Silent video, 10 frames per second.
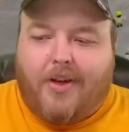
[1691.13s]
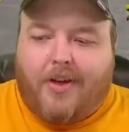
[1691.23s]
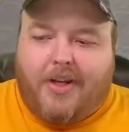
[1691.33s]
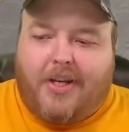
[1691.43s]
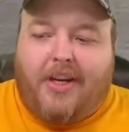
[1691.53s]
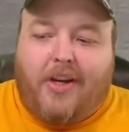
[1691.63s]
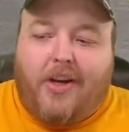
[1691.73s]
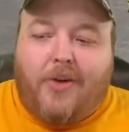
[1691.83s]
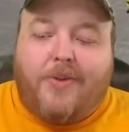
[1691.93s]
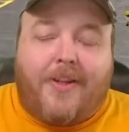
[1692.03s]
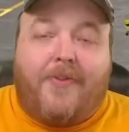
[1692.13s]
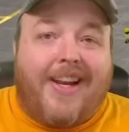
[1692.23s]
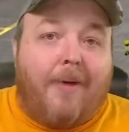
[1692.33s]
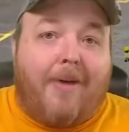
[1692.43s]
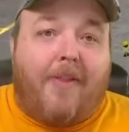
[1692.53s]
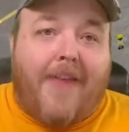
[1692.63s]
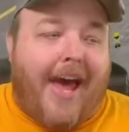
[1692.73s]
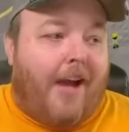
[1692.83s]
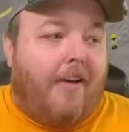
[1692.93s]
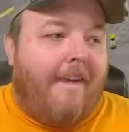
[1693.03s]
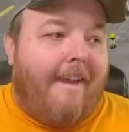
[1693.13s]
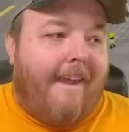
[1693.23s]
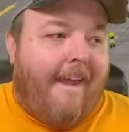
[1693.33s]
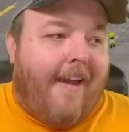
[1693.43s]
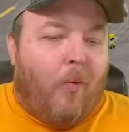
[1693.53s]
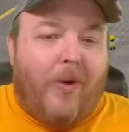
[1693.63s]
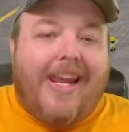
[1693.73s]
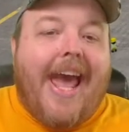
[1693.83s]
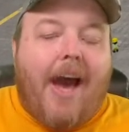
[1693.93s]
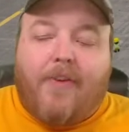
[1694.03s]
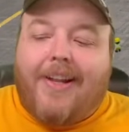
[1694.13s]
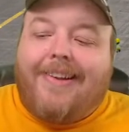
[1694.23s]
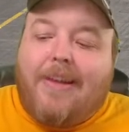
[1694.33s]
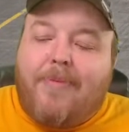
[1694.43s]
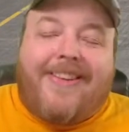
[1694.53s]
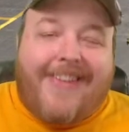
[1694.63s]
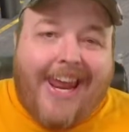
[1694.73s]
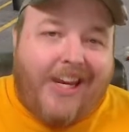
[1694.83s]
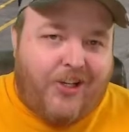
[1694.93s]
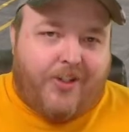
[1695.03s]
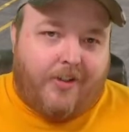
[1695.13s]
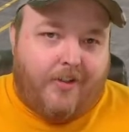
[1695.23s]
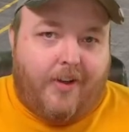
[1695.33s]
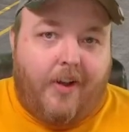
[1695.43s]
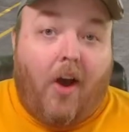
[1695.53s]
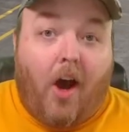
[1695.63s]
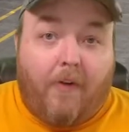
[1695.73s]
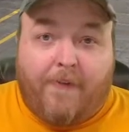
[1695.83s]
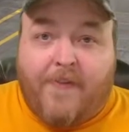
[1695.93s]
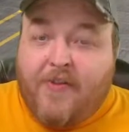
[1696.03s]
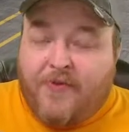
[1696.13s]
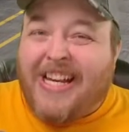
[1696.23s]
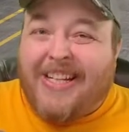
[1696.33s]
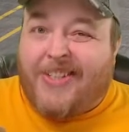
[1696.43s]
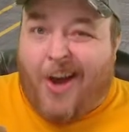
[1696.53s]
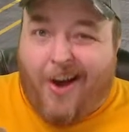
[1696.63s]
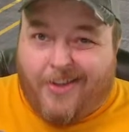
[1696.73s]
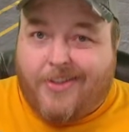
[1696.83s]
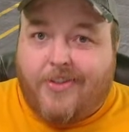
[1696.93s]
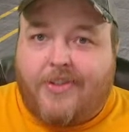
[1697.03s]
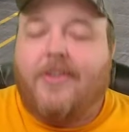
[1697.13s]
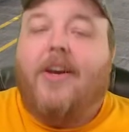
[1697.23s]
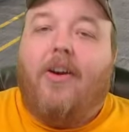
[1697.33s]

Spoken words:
Here's the thing about that. We have a limitation of 50 tons